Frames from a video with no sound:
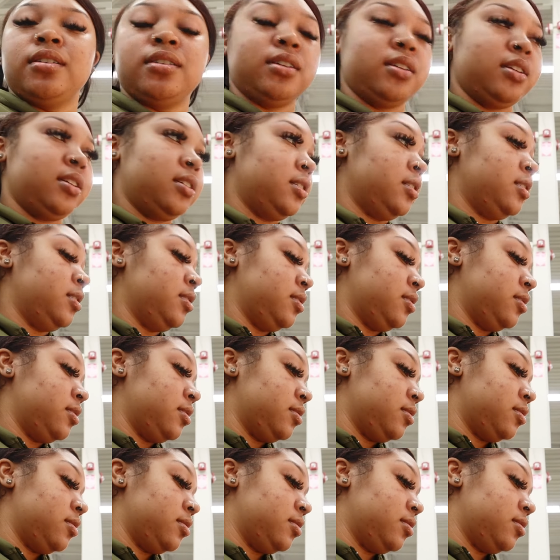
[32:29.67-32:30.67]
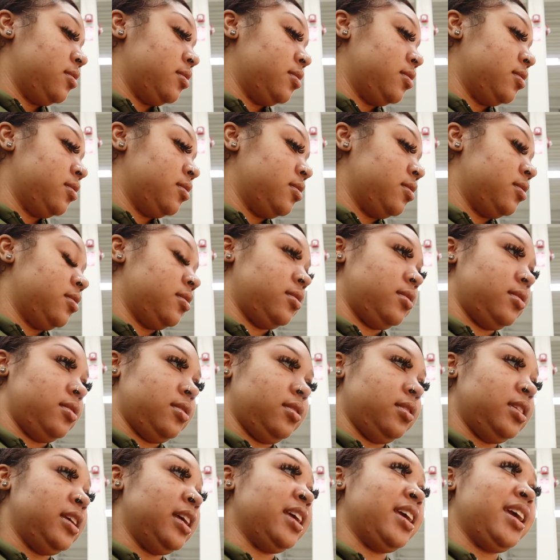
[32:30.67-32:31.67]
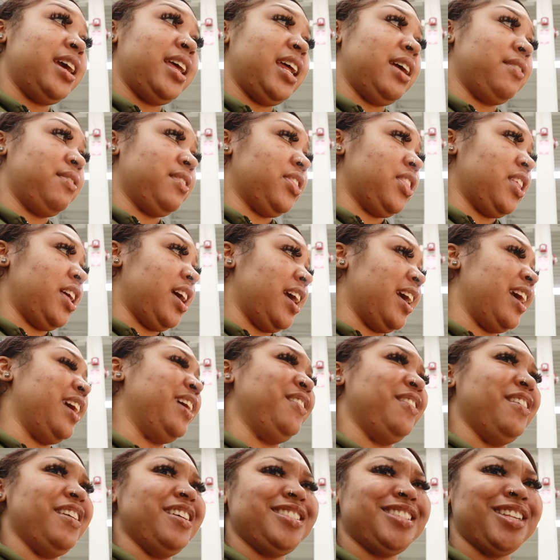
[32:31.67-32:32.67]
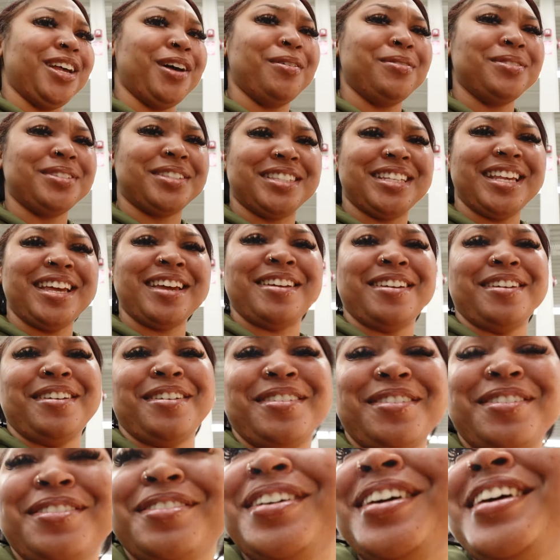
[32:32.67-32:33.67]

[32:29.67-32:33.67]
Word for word: It's on sale. That's how we get it. They get everything. it's on sale.